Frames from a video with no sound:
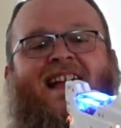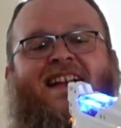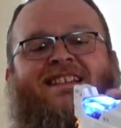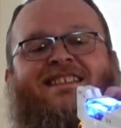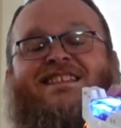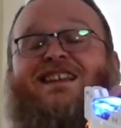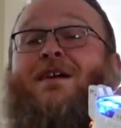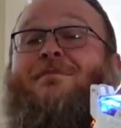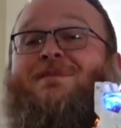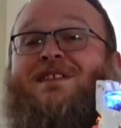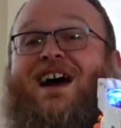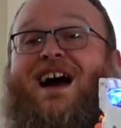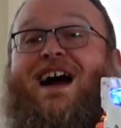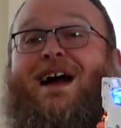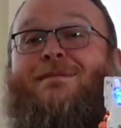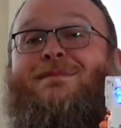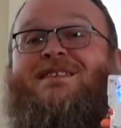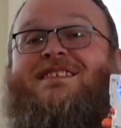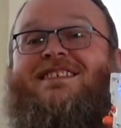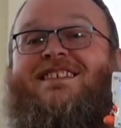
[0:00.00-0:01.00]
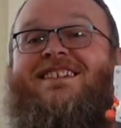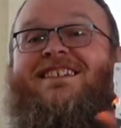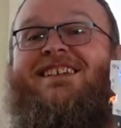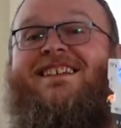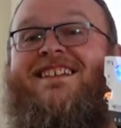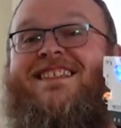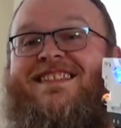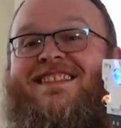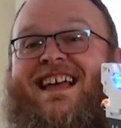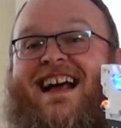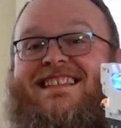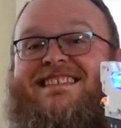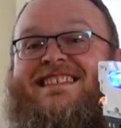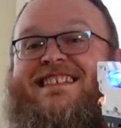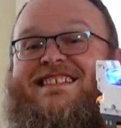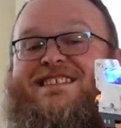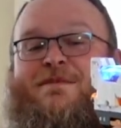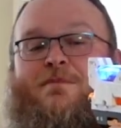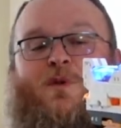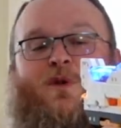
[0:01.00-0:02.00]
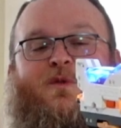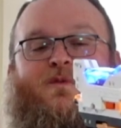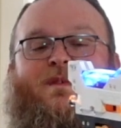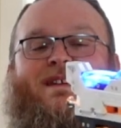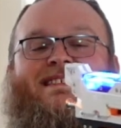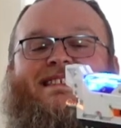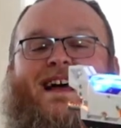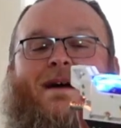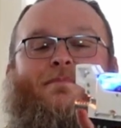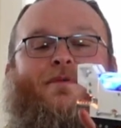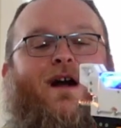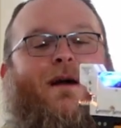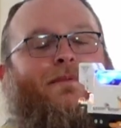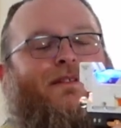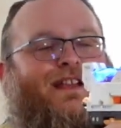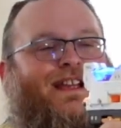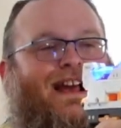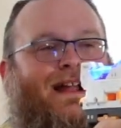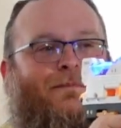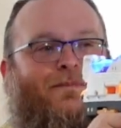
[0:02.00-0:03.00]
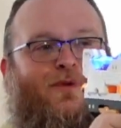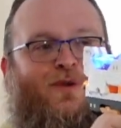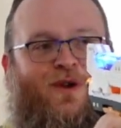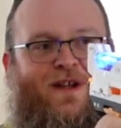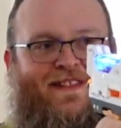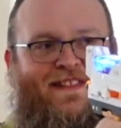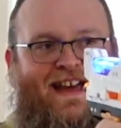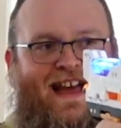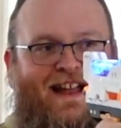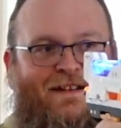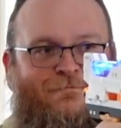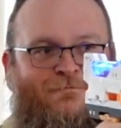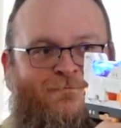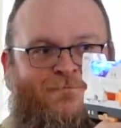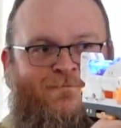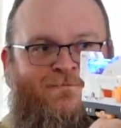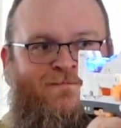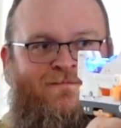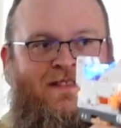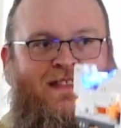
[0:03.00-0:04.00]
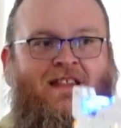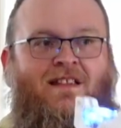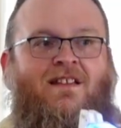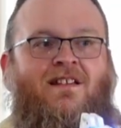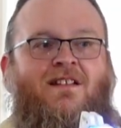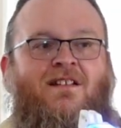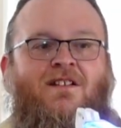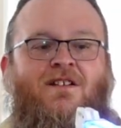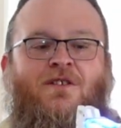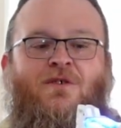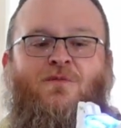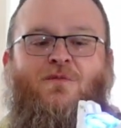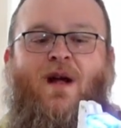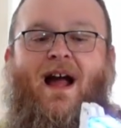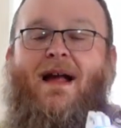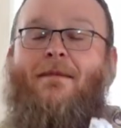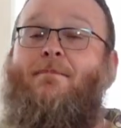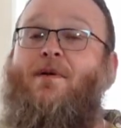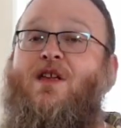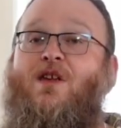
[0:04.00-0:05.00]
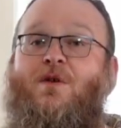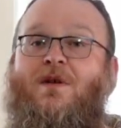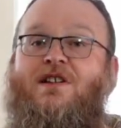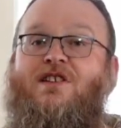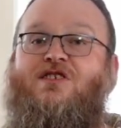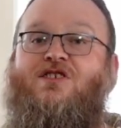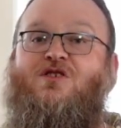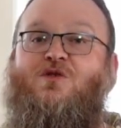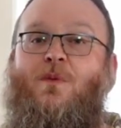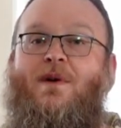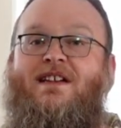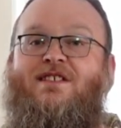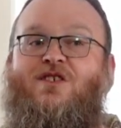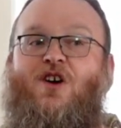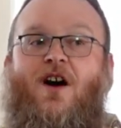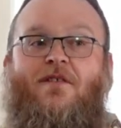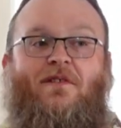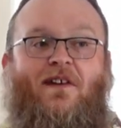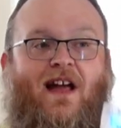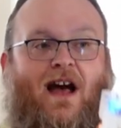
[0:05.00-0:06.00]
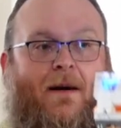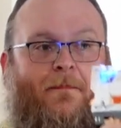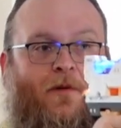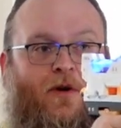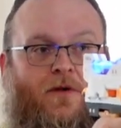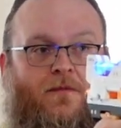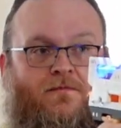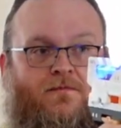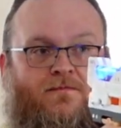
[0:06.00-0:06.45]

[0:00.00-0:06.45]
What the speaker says: Sometimes that system won't reset properly. You got to pull on that. Right? But you can just squeeze off a couple.